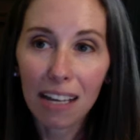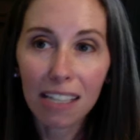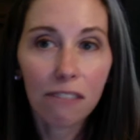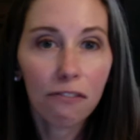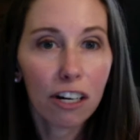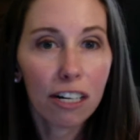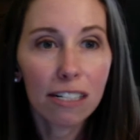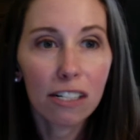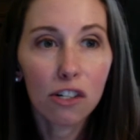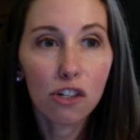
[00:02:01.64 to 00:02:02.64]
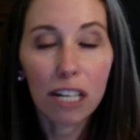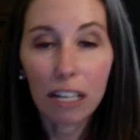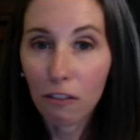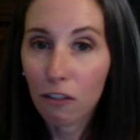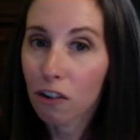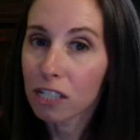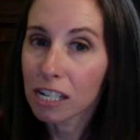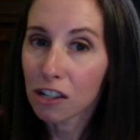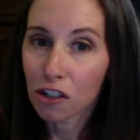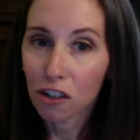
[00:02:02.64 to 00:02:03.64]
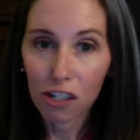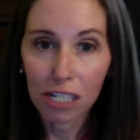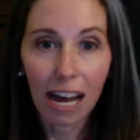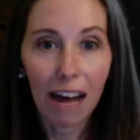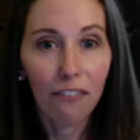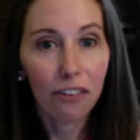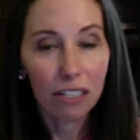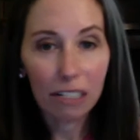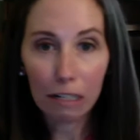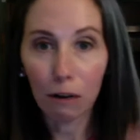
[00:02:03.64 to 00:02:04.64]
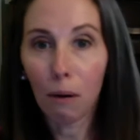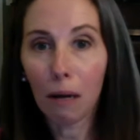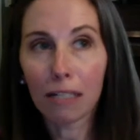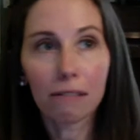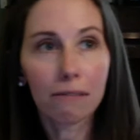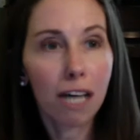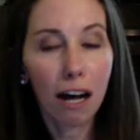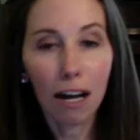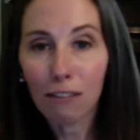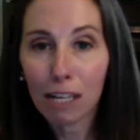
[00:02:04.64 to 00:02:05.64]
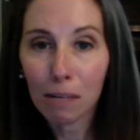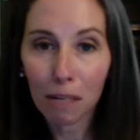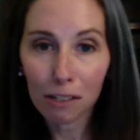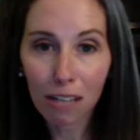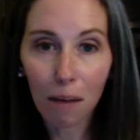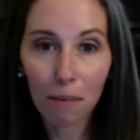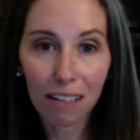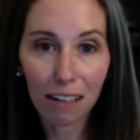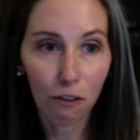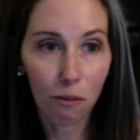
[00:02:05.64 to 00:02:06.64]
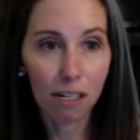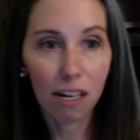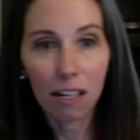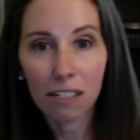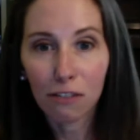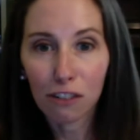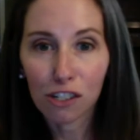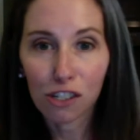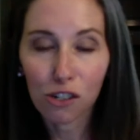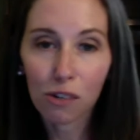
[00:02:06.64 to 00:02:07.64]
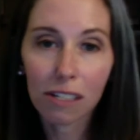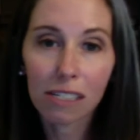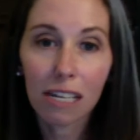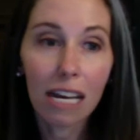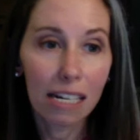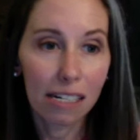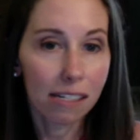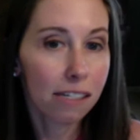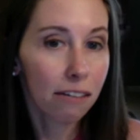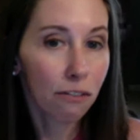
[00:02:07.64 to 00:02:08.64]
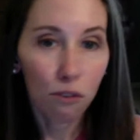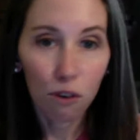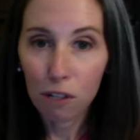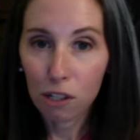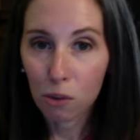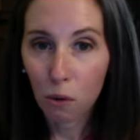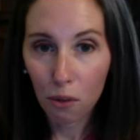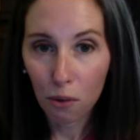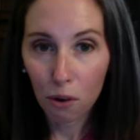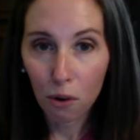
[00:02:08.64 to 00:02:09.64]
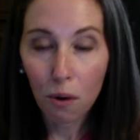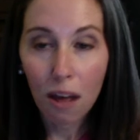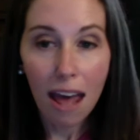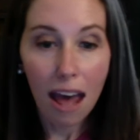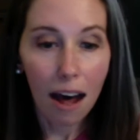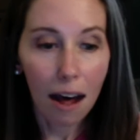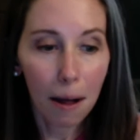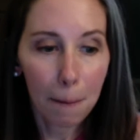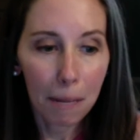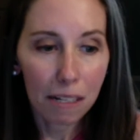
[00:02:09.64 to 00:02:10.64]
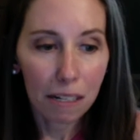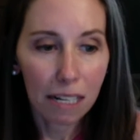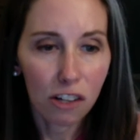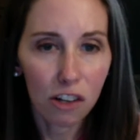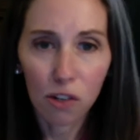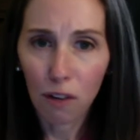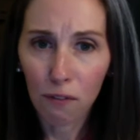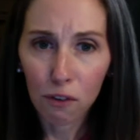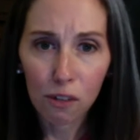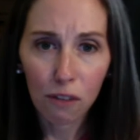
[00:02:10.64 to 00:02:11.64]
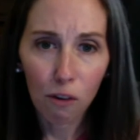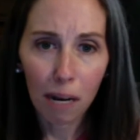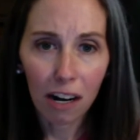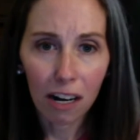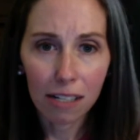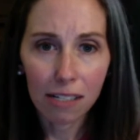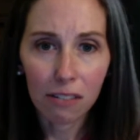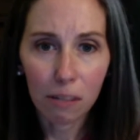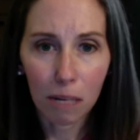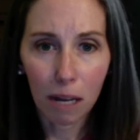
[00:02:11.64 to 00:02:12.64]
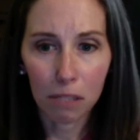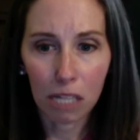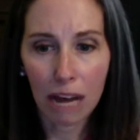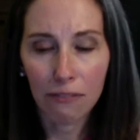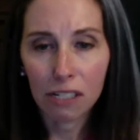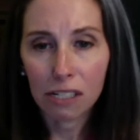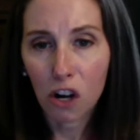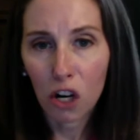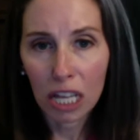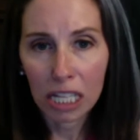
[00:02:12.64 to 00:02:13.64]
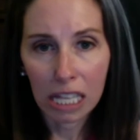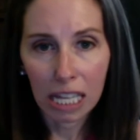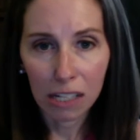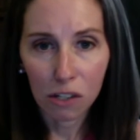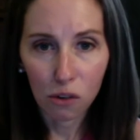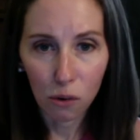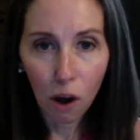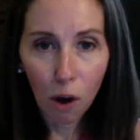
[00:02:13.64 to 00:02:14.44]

gets very tricky for teachers to have, a ton of emails coming in from a ton of different students to sift through and sort through. It's also confusing for parents if sometimes you have to turn in things through